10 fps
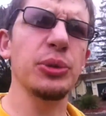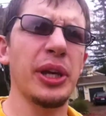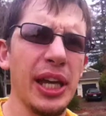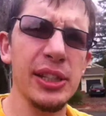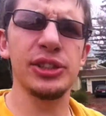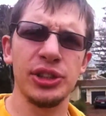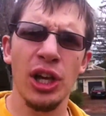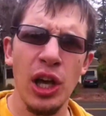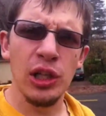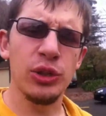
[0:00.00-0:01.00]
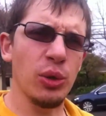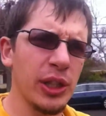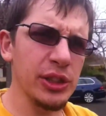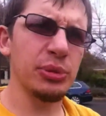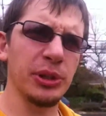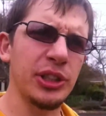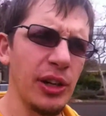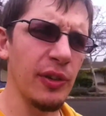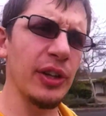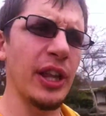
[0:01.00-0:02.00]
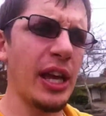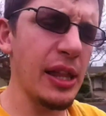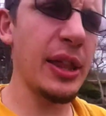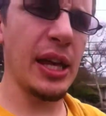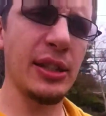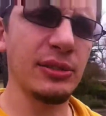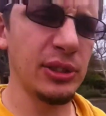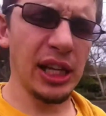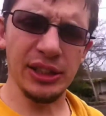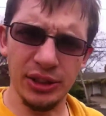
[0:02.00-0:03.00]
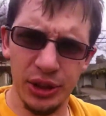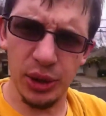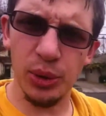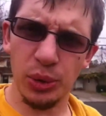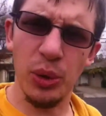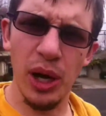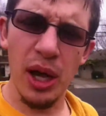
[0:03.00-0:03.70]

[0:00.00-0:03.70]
kids talking to each other, they tend to